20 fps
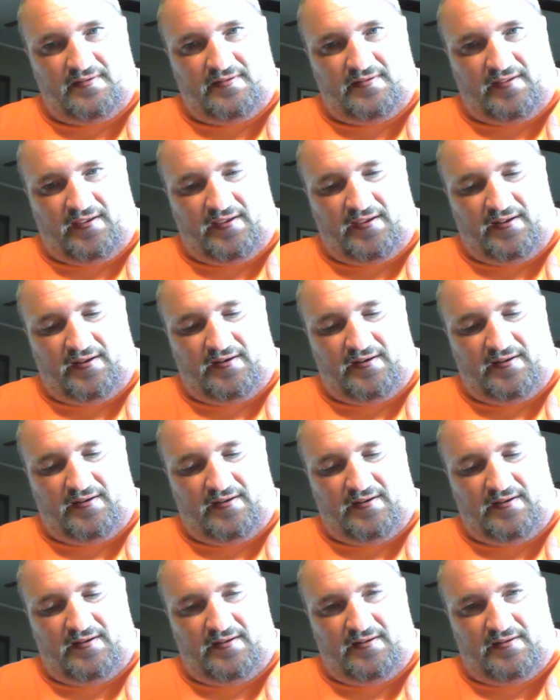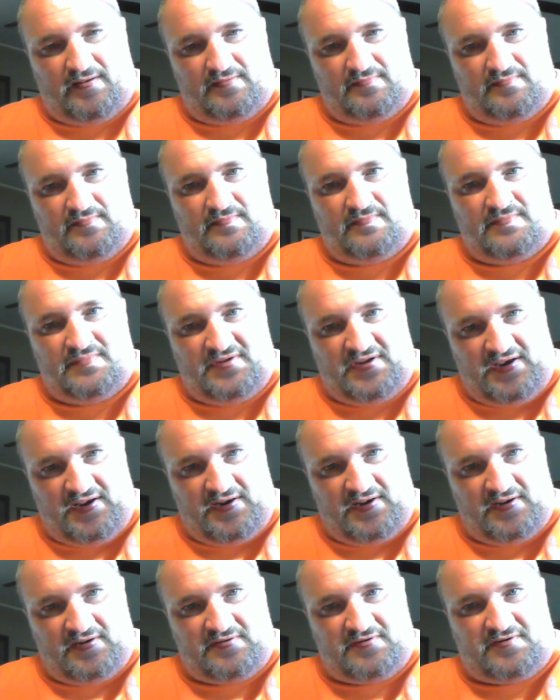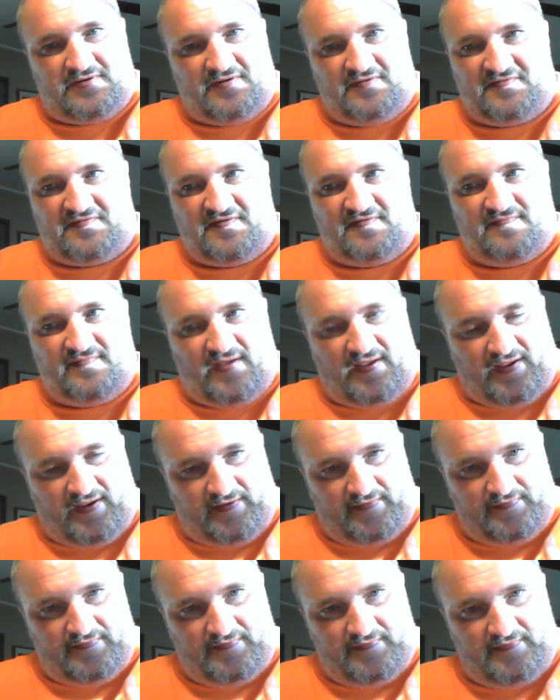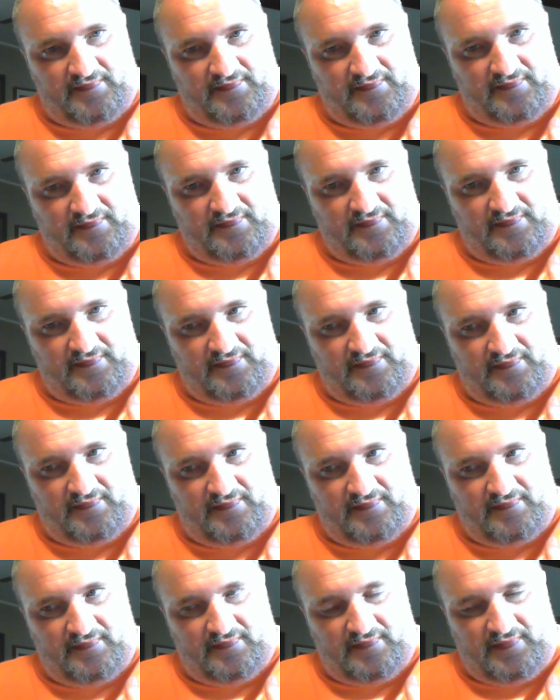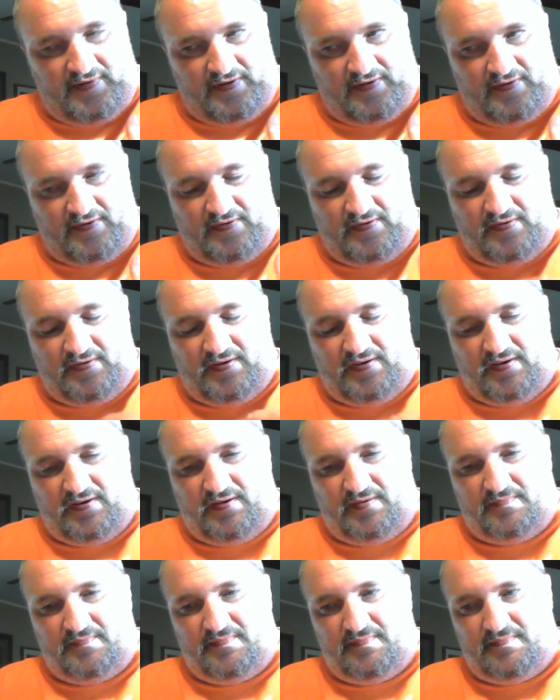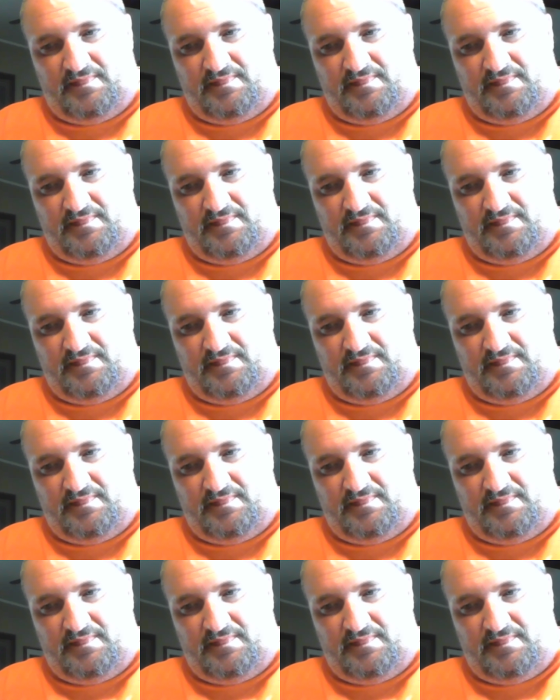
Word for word: that need it to survive. You know, um,